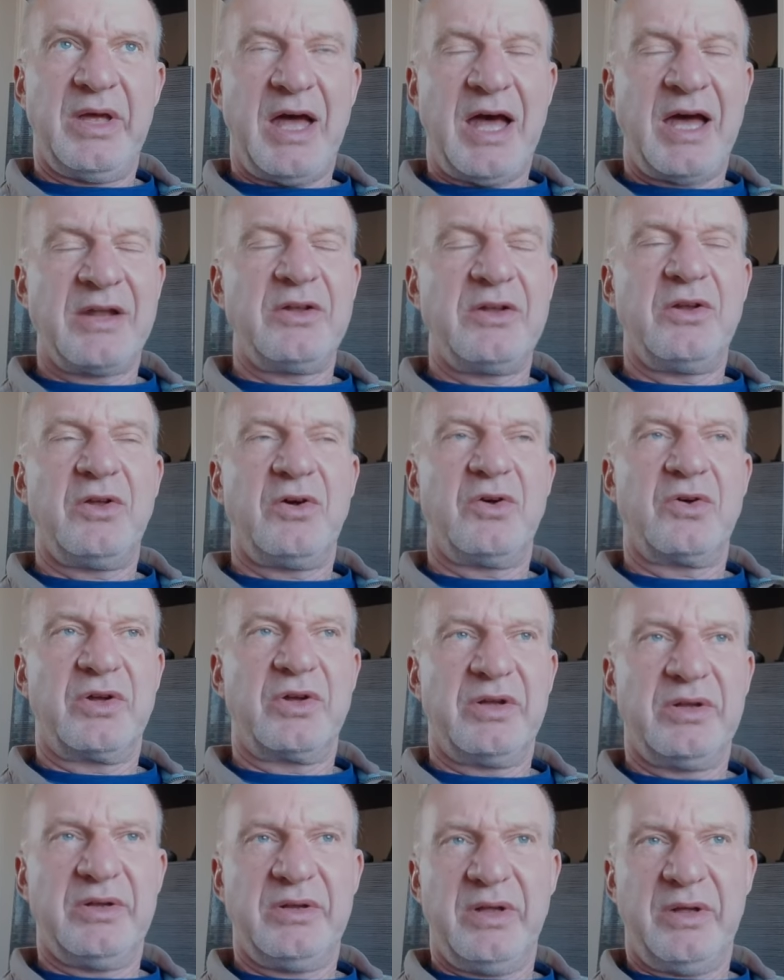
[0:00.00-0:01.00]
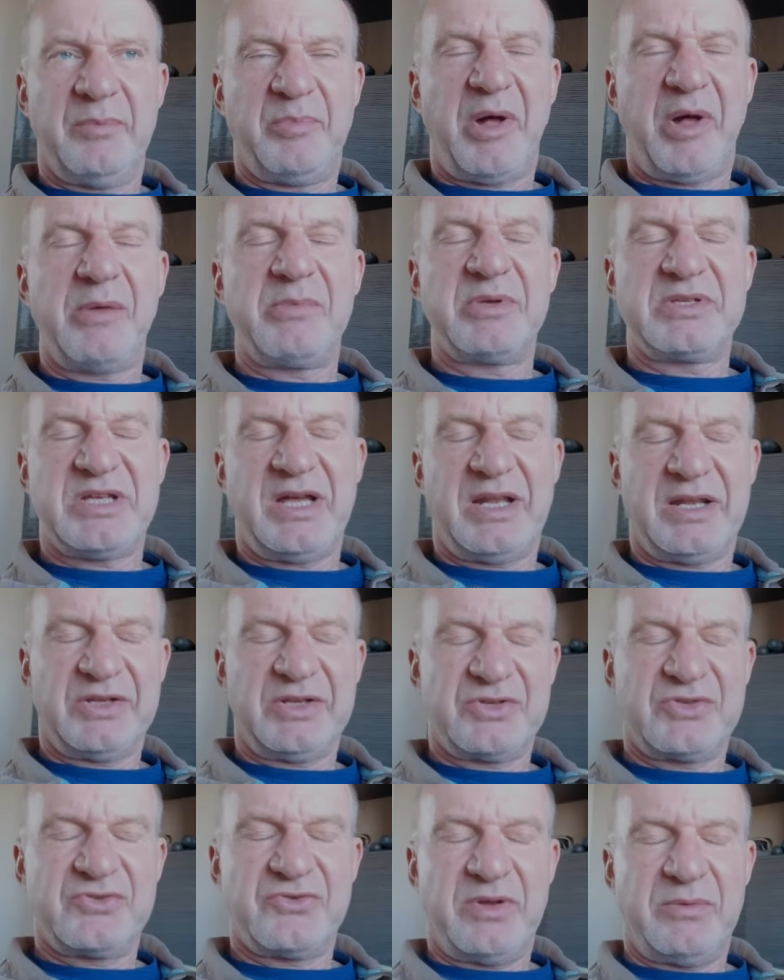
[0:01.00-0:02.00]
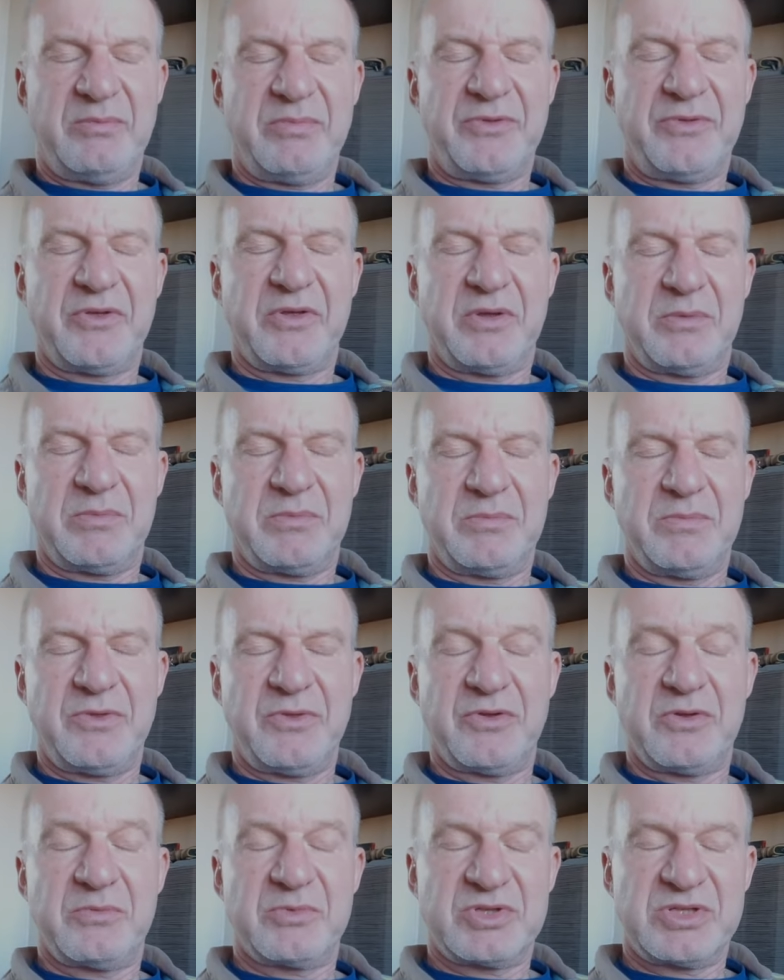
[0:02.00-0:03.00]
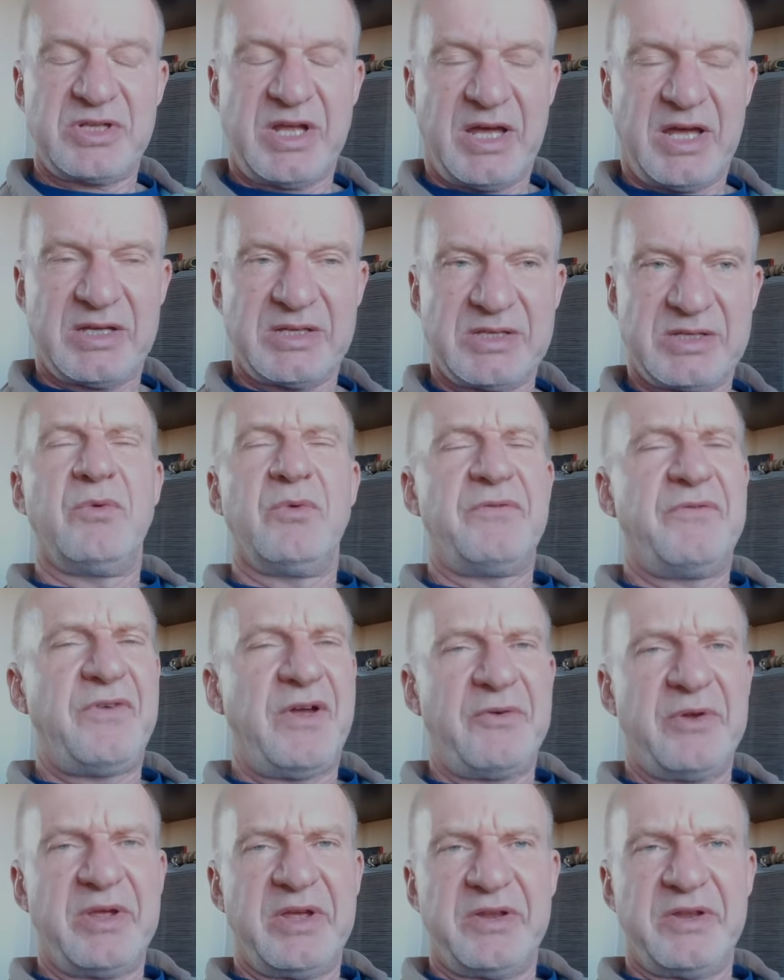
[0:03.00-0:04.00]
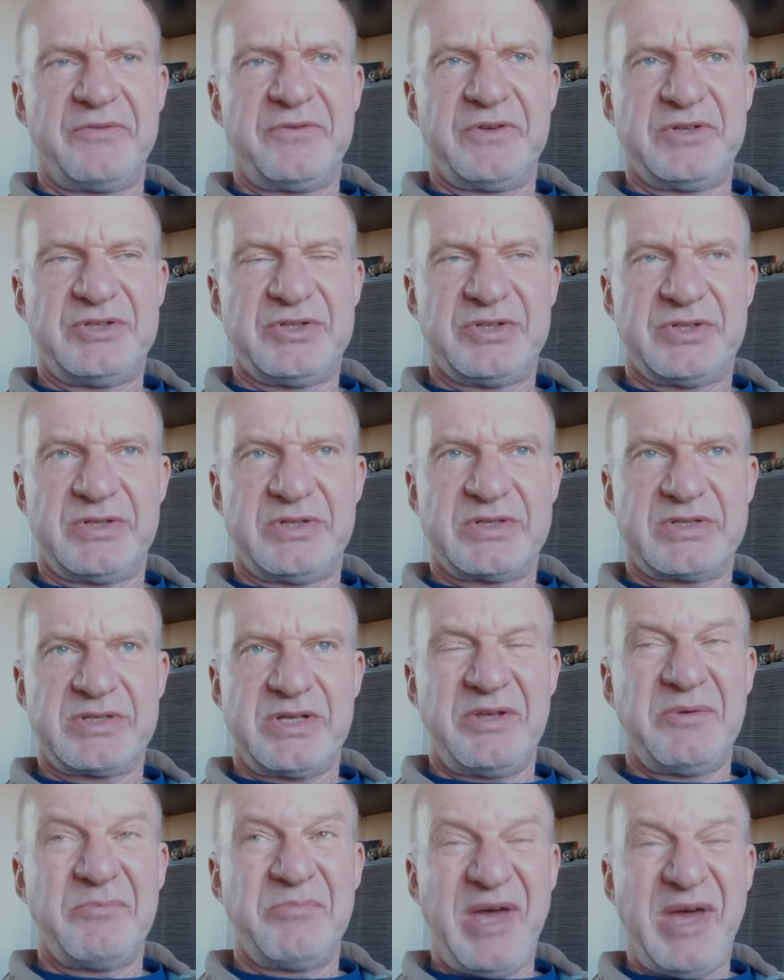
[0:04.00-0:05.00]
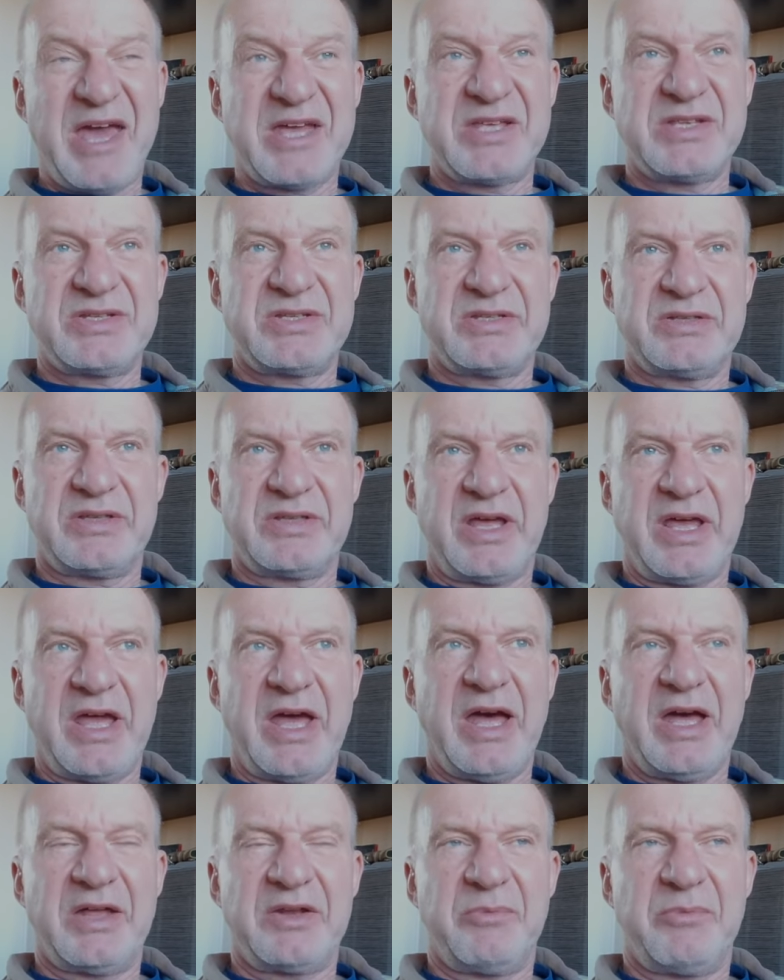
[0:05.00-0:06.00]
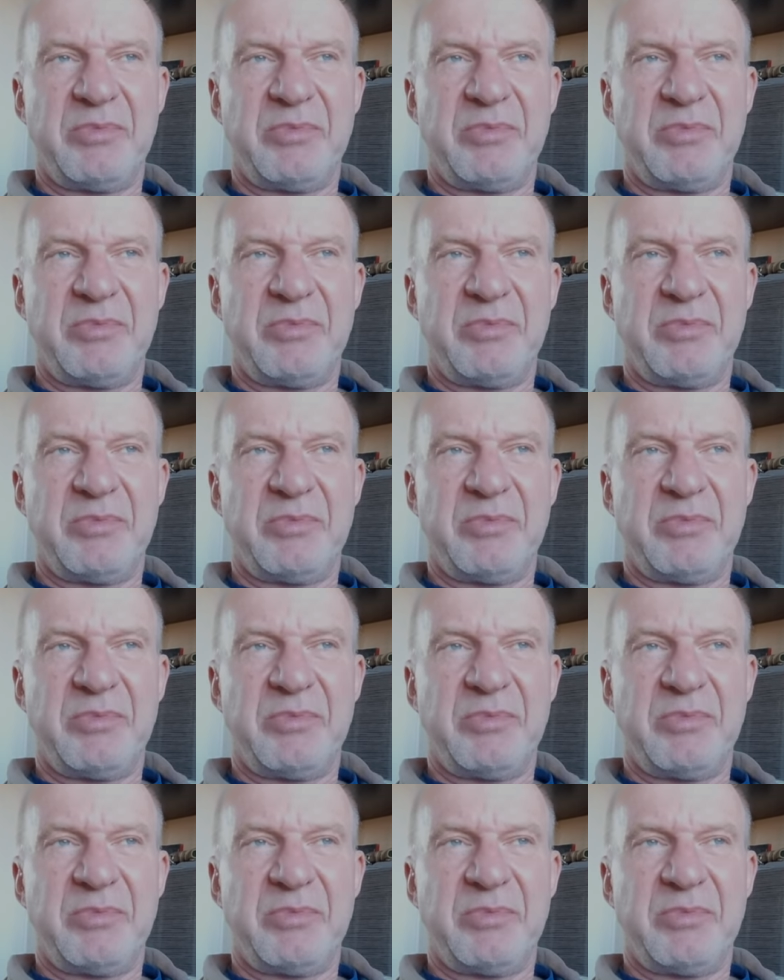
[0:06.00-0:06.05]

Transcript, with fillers: analog bimetallic strip therm- thermostat were very inefficient. At best, they had